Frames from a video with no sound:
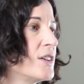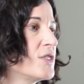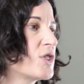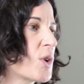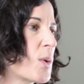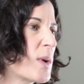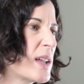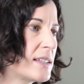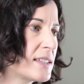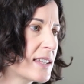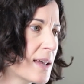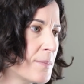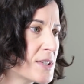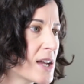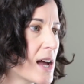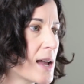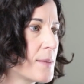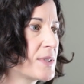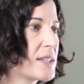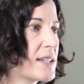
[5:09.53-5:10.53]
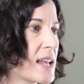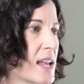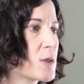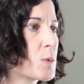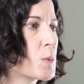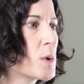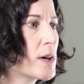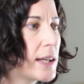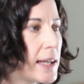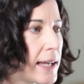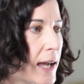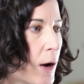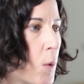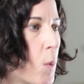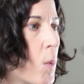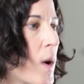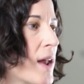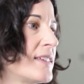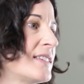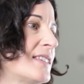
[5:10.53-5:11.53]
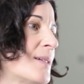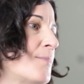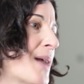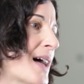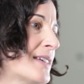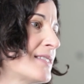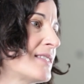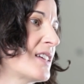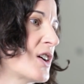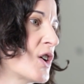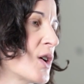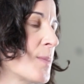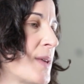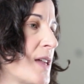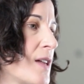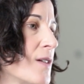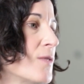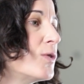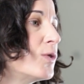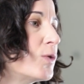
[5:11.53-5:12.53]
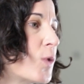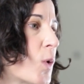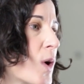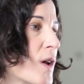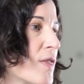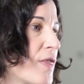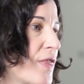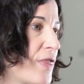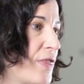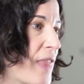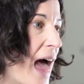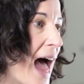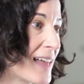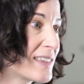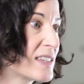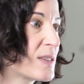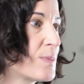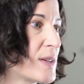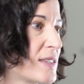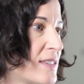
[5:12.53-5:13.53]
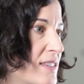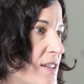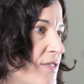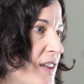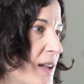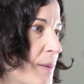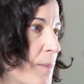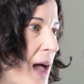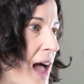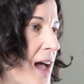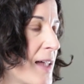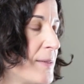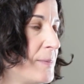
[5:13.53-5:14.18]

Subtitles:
So it sometimes takes working out what is the best therapy for that specific pet,